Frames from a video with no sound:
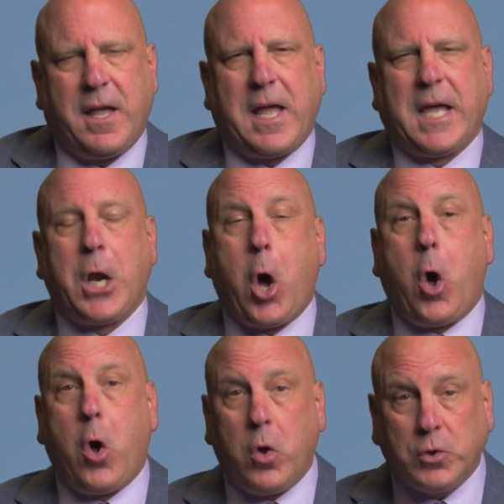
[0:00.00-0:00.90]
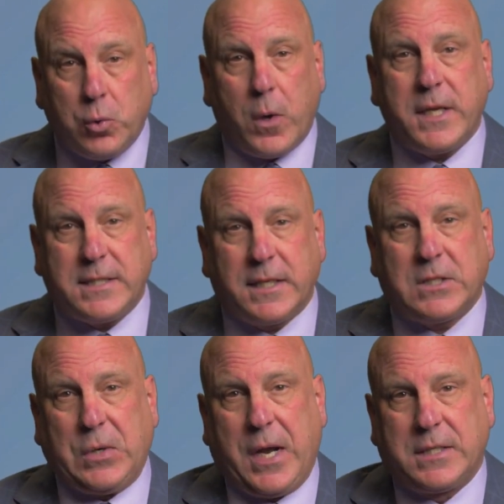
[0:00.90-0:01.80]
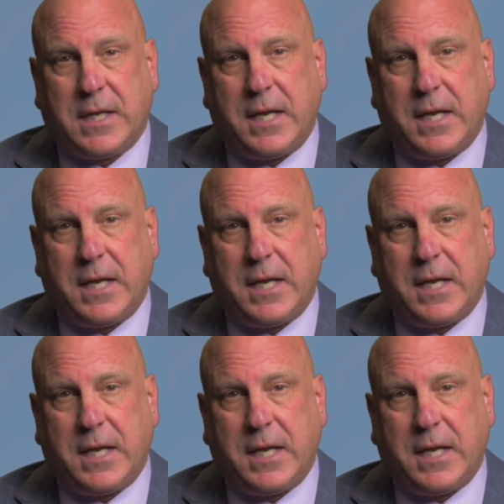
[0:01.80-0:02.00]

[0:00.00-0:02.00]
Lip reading: and all 26 crowns that